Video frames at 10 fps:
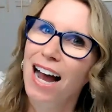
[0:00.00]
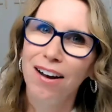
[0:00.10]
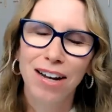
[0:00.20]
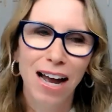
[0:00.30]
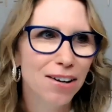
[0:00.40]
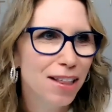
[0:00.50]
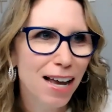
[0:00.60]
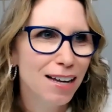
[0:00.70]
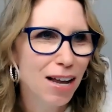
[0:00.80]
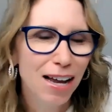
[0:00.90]
How how did so
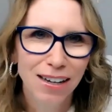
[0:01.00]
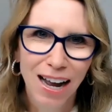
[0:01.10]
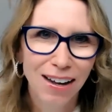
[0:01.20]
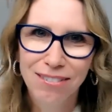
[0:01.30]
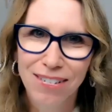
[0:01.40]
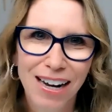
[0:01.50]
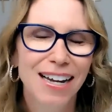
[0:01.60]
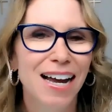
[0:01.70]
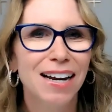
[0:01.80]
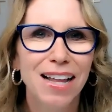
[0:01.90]
that sure. how,
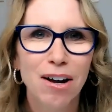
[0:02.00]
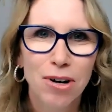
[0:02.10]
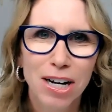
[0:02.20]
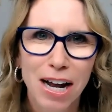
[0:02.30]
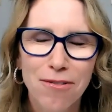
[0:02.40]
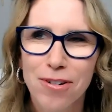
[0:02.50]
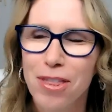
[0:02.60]
right? How did that work out for